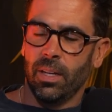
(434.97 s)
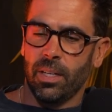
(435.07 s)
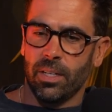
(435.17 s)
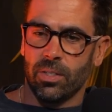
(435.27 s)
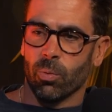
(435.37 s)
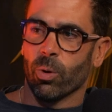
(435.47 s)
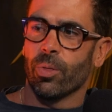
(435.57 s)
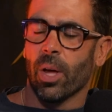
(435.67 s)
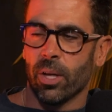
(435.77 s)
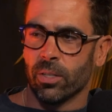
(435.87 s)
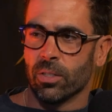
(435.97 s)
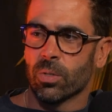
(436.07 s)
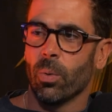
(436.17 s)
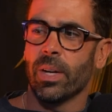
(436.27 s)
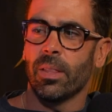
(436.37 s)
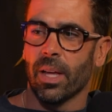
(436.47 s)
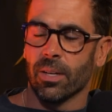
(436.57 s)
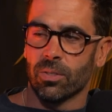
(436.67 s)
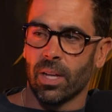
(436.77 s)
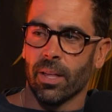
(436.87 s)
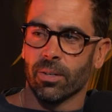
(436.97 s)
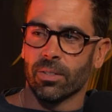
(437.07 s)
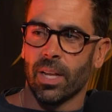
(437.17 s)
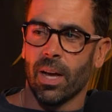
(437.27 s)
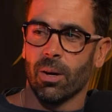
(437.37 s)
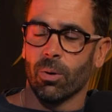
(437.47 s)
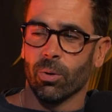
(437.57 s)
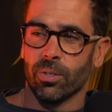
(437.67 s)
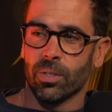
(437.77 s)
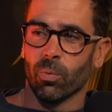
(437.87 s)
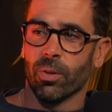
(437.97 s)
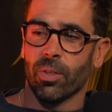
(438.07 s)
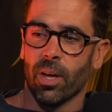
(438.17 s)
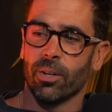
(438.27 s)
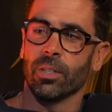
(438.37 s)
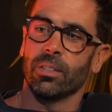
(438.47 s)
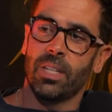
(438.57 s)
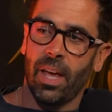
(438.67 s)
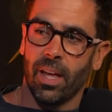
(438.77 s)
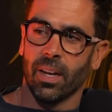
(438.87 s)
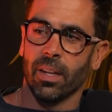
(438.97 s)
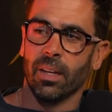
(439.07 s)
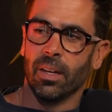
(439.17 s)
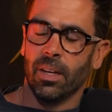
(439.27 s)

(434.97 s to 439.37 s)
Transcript: Is it worth $120,000 now, or is it worth $110,000?